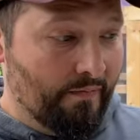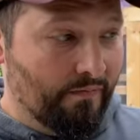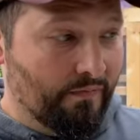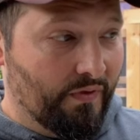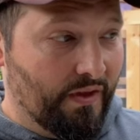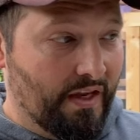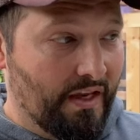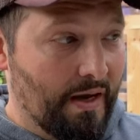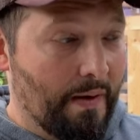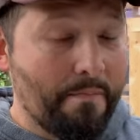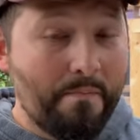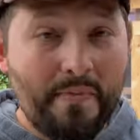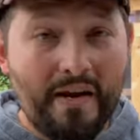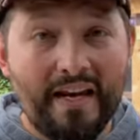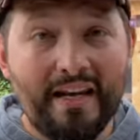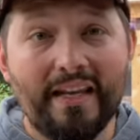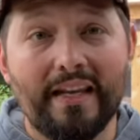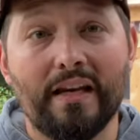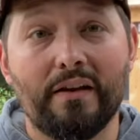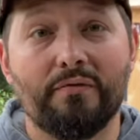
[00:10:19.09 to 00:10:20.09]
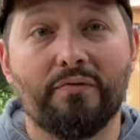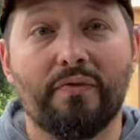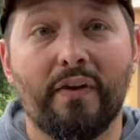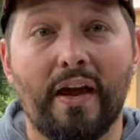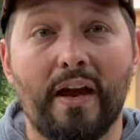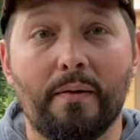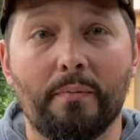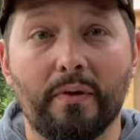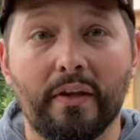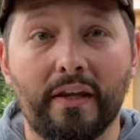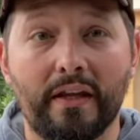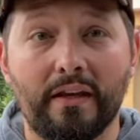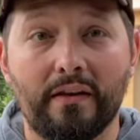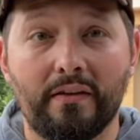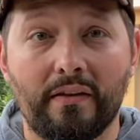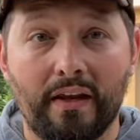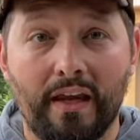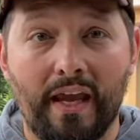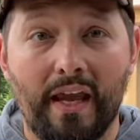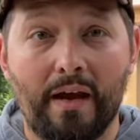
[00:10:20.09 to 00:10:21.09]
the immediate family,
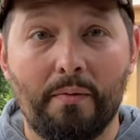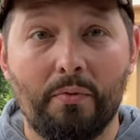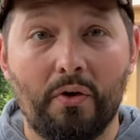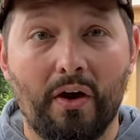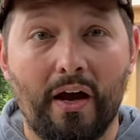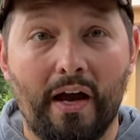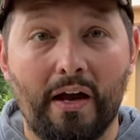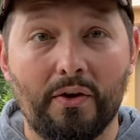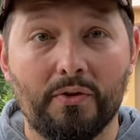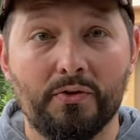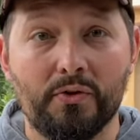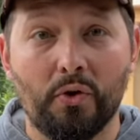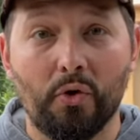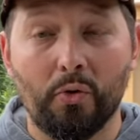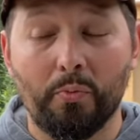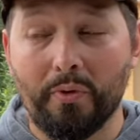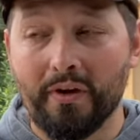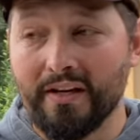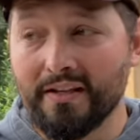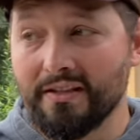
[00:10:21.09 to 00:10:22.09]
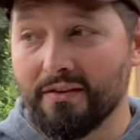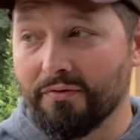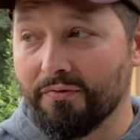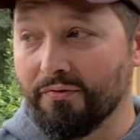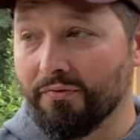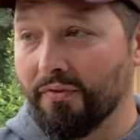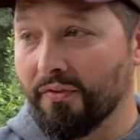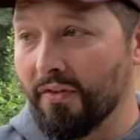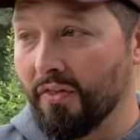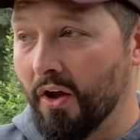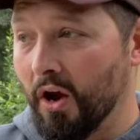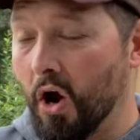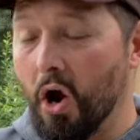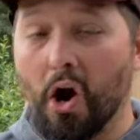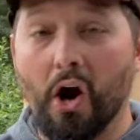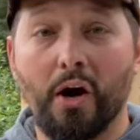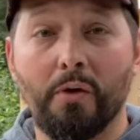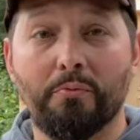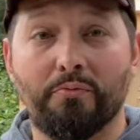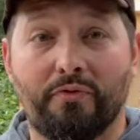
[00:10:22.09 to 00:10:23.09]
the Campbell household, but it's a the
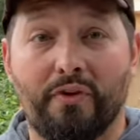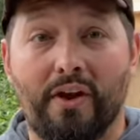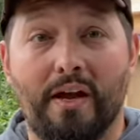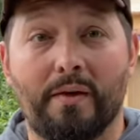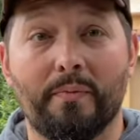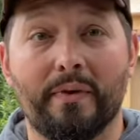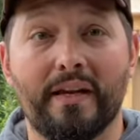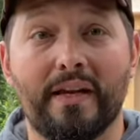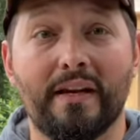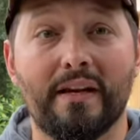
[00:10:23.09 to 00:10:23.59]
ARM family.